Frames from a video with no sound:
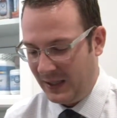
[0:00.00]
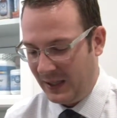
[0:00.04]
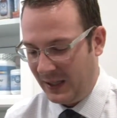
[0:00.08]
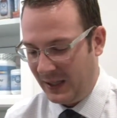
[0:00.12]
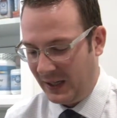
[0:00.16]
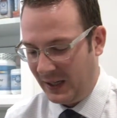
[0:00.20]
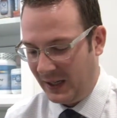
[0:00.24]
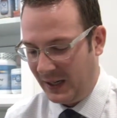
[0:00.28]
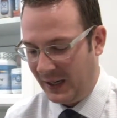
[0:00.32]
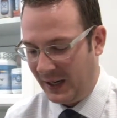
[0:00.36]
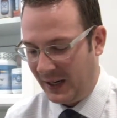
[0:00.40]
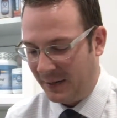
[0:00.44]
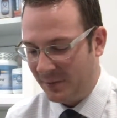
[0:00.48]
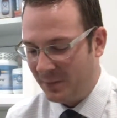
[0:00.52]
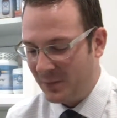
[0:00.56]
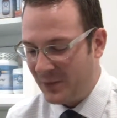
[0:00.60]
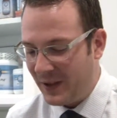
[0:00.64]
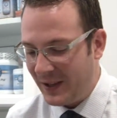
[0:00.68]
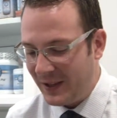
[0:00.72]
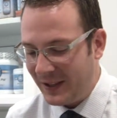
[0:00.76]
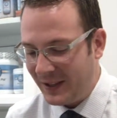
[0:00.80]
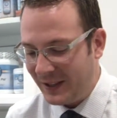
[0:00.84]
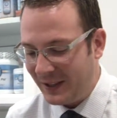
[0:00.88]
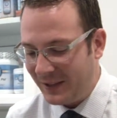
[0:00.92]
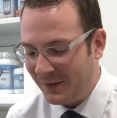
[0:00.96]
I'm
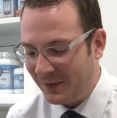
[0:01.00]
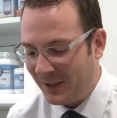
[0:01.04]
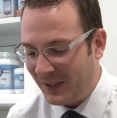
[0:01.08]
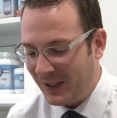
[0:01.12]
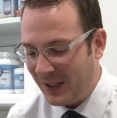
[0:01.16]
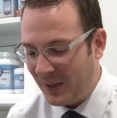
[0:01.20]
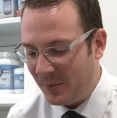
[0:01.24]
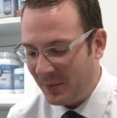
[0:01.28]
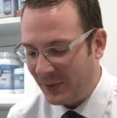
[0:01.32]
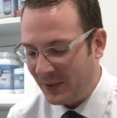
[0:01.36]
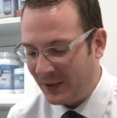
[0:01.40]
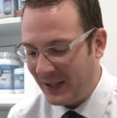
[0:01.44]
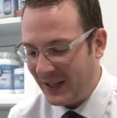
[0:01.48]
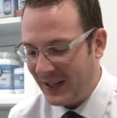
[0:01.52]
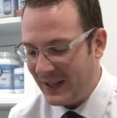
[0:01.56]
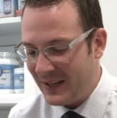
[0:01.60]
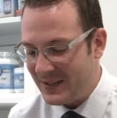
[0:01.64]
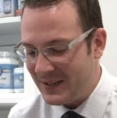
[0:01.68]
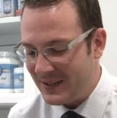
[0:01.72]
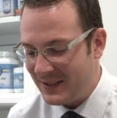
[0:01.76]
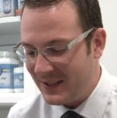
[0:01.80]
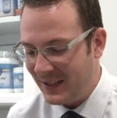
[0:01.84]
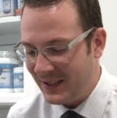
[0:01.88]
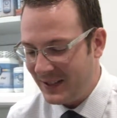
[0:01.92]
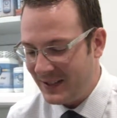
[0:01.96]
thinking of a couple
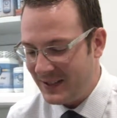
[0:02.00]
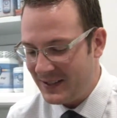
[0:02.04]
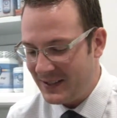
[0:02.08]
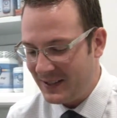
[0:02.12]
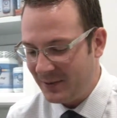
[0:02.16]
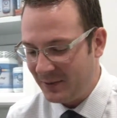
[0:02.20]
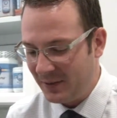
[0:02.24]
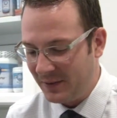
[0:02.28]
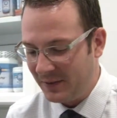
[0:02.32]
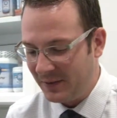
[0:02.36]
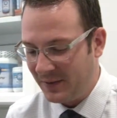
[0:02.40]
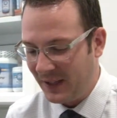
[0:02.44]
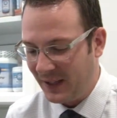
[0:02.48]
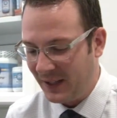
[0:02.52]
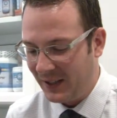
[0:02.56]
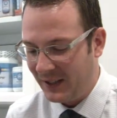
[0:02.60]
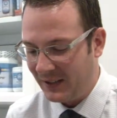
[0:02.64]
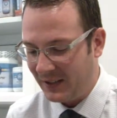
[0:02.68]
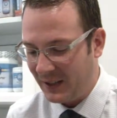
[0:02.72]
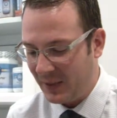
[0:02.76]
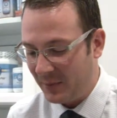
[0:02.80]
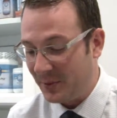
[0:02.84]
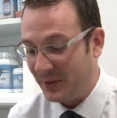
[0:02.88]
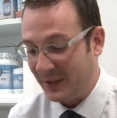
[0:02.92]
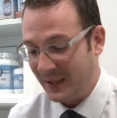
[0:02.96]
case studies that we've done,
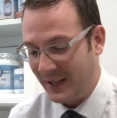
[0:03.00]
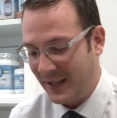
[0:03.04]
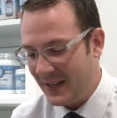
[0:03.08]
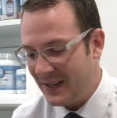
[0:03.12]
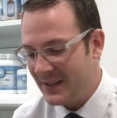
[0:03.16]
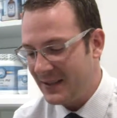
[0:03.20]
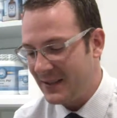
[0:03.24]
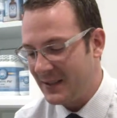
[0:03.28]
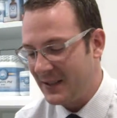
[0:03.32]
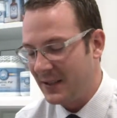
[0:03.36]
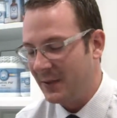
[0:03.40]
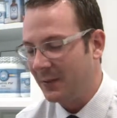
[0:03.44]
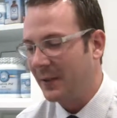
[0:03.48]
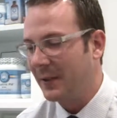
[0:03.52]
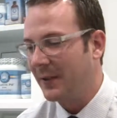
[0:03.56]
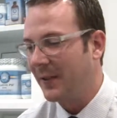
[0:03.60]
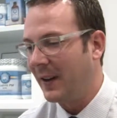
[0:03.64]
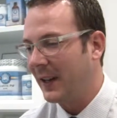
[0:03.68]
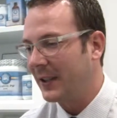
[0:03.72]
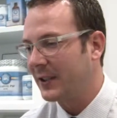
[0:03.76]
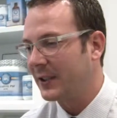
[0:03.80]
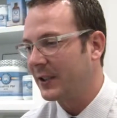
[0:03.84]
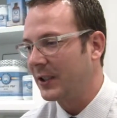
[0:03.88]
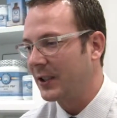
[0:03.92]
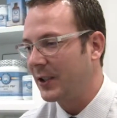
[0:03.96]
a couple cases that we've
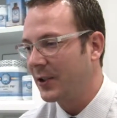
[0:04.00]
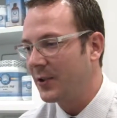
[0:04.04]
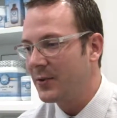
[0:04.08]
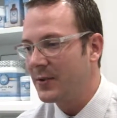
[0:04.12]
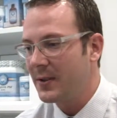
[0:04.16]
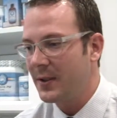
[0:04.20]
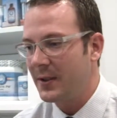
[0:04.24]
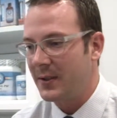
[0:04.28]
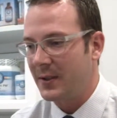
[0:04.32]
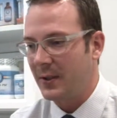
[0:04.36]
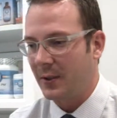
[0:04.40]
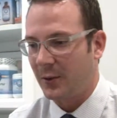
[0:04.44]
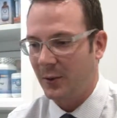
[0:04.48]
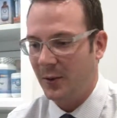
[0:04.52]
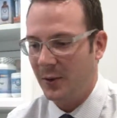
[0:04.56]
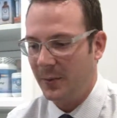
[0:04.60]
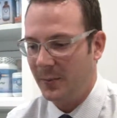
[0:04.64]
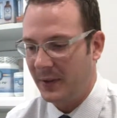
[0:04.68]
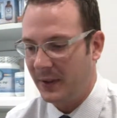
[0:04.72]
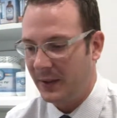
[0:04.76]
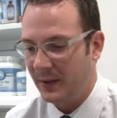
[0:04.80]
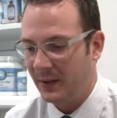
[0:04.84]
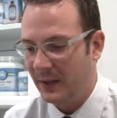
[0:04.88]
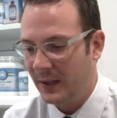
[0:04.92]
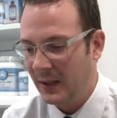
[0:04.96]
actually used this
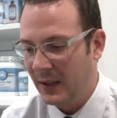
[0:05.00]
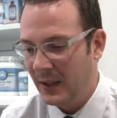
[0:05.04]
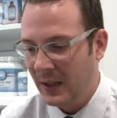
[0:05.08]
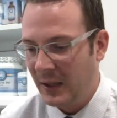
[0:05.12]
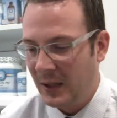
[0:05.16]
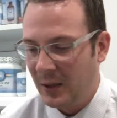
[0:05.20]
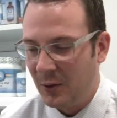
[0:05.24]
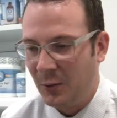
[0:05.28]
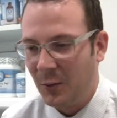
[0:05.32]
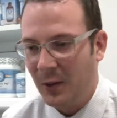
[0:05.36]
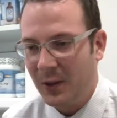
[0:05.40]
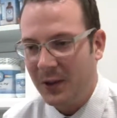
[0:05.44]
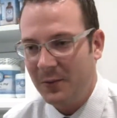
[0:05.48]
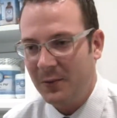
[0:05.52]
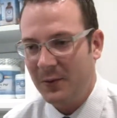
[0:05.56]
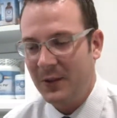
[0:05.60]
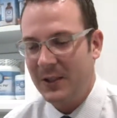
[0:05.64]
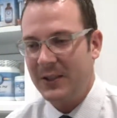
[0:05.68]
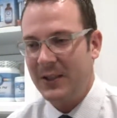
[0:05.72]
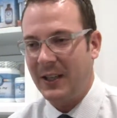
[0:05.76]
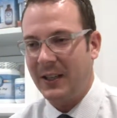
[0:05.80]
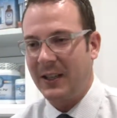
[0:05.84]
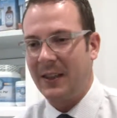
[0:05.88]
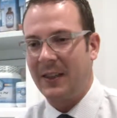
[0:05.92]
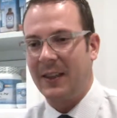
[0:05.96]
equipment. One of
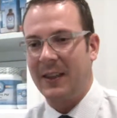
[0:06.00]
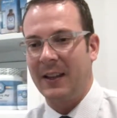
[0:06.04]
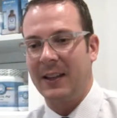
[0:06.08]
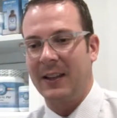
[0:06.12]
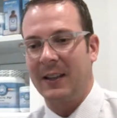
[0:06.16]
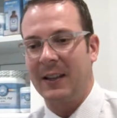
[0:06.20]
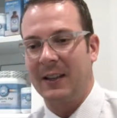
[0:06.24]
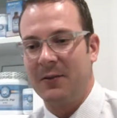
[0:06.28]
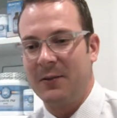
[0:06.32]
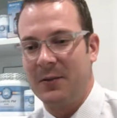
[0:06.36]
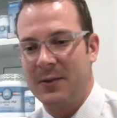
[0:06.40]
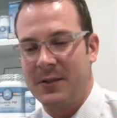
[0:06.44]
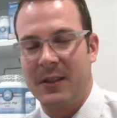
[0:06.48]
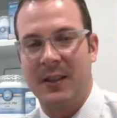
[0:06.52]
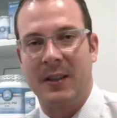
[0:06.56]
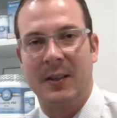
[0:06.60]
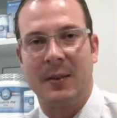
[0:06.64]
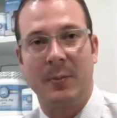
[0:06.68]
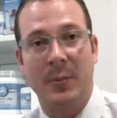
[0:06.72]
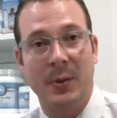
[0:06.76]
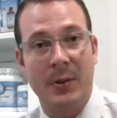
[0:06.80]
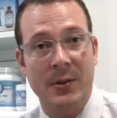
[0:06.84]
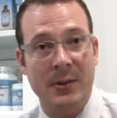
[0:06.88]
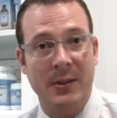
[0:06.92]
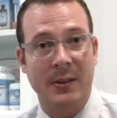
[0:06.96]
which I can think of was a
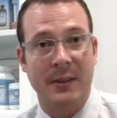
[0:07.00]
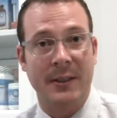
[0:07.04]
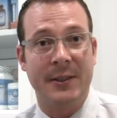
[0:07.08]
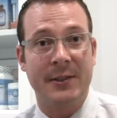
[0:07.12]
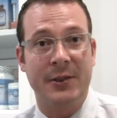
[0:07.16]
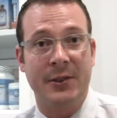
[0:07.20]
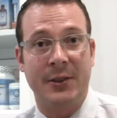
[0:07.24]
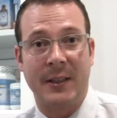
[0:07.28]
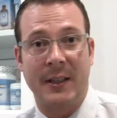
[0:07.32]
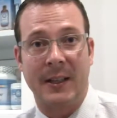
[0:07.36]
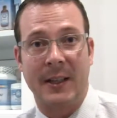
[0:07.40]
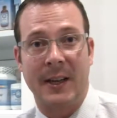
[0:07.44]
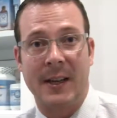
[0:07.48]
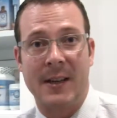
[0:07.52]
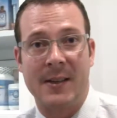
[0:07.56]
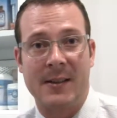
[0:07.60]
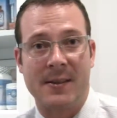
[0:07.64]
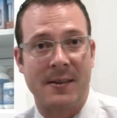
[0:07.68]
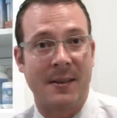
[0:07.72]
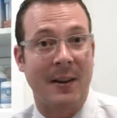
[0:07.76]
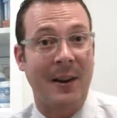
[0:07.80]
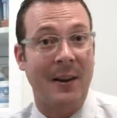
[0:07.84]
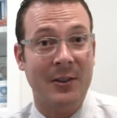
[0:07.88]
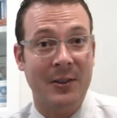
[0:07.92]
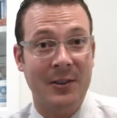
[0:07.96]
personal injury
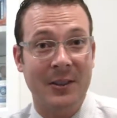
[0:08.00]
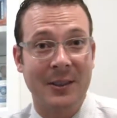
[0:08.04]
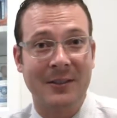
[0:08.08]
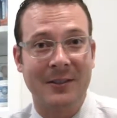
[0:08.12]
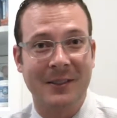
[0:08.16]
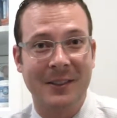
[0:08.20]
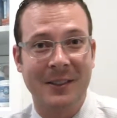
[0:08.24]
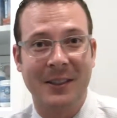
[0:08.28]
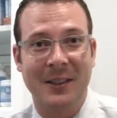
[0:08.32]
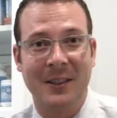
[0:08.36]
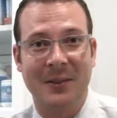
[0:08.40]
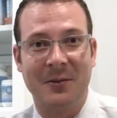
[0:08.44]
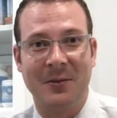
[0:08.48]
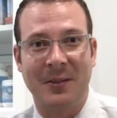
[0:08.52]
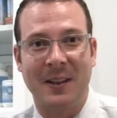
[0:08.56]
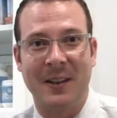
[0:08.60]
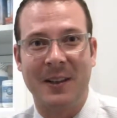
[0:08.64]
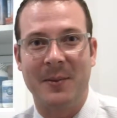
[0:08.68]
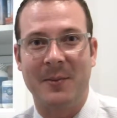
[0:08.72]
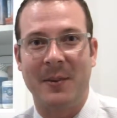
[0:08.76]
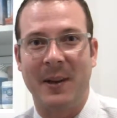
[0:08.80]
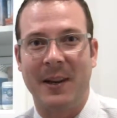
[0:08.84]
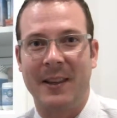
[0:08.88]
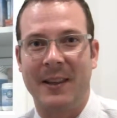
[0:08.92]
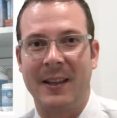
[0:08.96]
case. Actually a really good
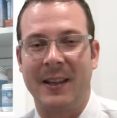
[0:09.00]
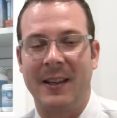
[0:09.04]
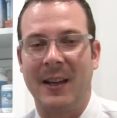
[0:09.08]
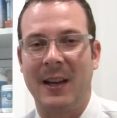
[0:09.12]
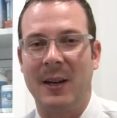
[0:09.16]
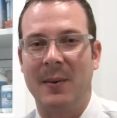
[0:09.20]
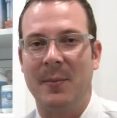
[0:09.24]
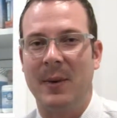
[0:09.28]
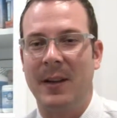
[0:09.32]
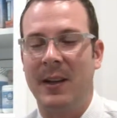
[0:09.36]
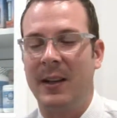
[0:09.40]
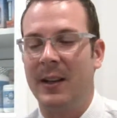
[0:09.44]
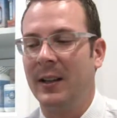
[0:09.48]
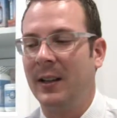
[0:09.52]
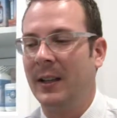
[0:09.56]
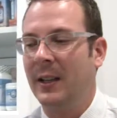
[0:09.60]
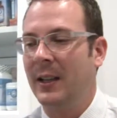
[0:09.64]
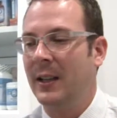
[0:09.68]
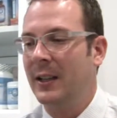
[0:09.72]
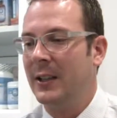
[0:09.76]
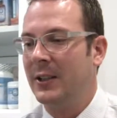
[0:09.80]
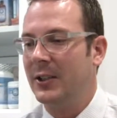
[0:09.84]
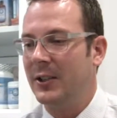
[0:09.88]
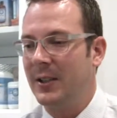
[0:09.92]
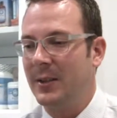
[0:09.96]
friend of mine that came in.
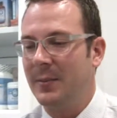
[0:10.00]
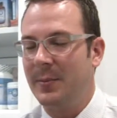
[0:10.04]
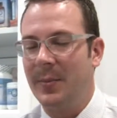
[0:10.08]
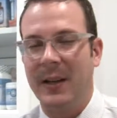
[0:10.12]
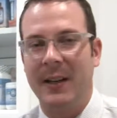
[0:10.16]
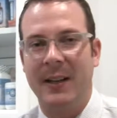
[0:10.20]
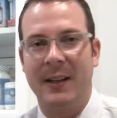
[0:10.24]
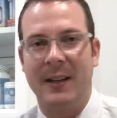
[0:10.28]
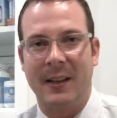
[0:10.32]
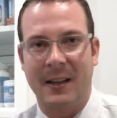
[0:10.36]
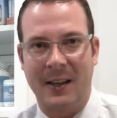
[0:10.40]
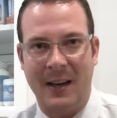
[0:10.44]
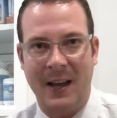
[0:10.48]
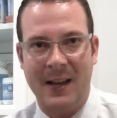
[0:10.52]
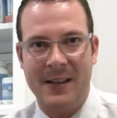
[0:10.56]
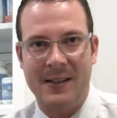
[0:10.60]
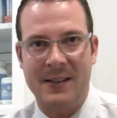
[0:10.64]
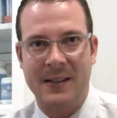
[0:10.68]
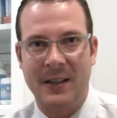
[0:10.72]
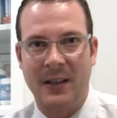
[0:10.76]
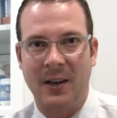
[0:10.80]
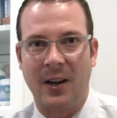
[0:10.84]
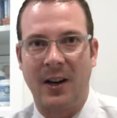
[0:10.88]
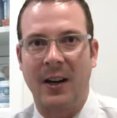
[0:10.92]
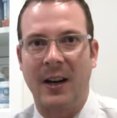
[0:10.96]
She had been in a
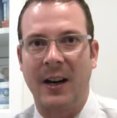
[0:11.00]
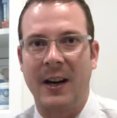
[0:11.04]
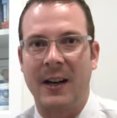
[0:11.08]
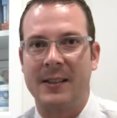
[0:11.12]
nasty car